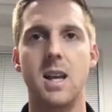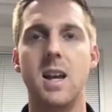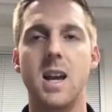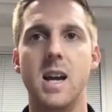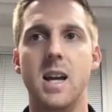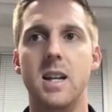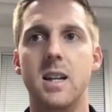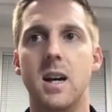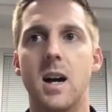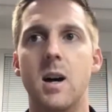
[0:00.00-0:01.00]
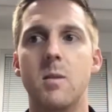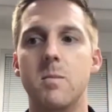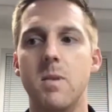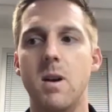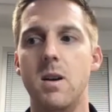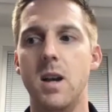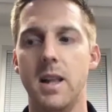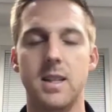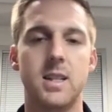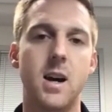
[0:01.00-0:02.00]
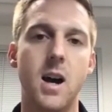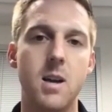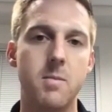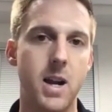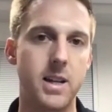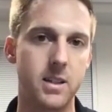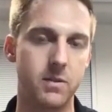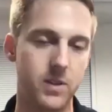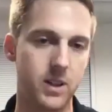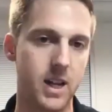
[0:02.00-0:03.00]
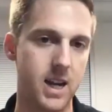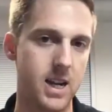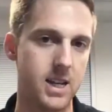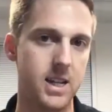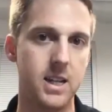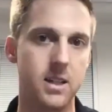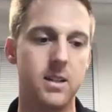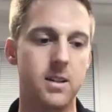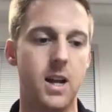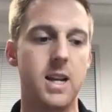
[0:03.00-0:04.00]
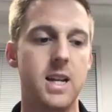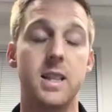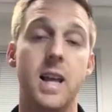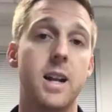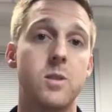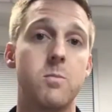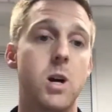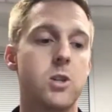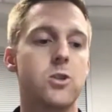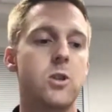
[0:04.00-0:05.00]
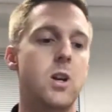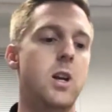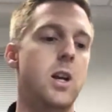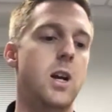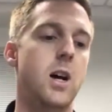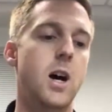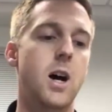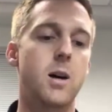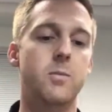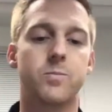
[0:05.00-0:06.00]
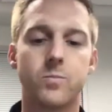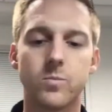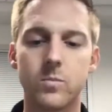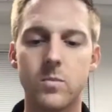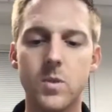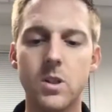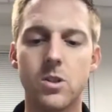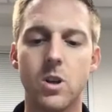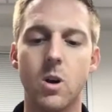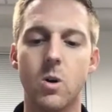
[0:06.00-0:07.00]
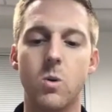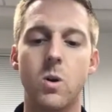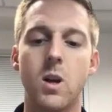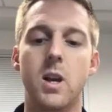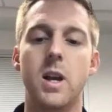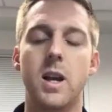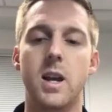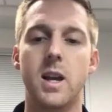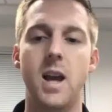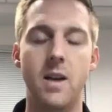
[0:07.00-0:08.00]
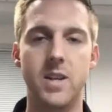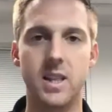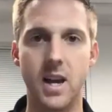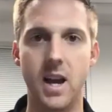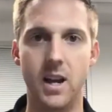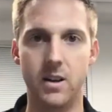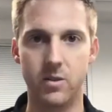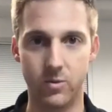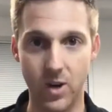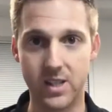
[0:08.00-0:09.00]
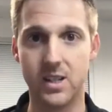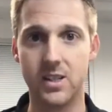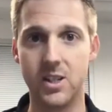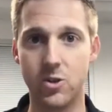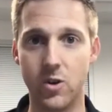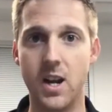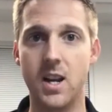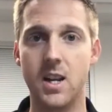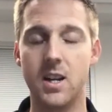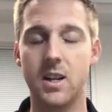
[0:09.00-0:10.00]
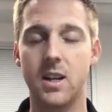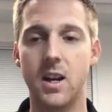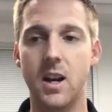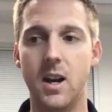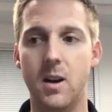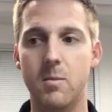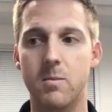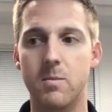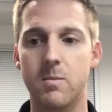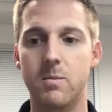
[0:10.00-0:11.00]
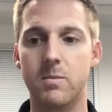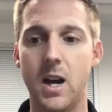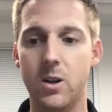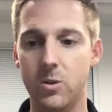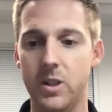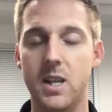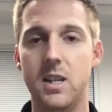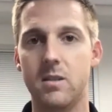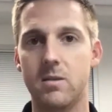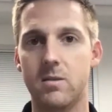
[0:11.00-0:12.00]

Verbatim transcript: And um, at the time, I didn't feel like I needed I needed that as much. Um, so having that residency training um, not only